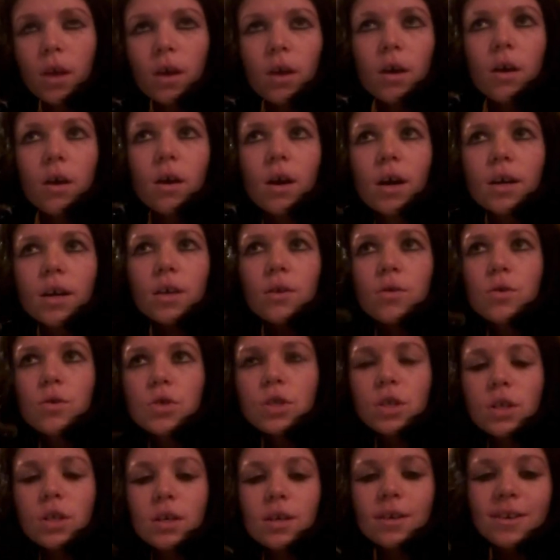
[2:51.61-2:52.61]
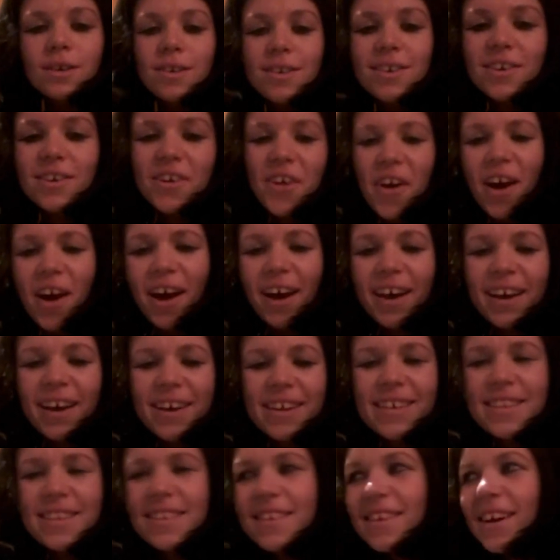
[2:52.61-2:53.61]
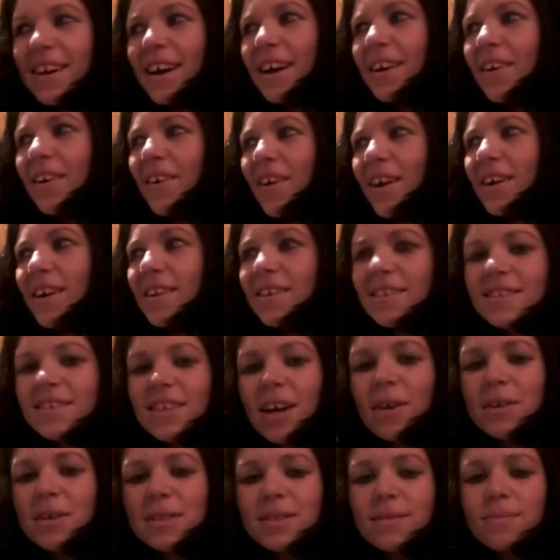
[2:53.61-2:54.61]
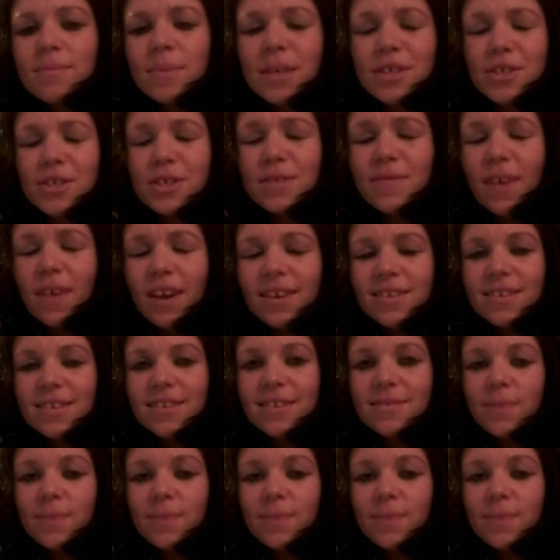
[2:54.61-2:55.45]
I usually cry. I cried at Misha's face,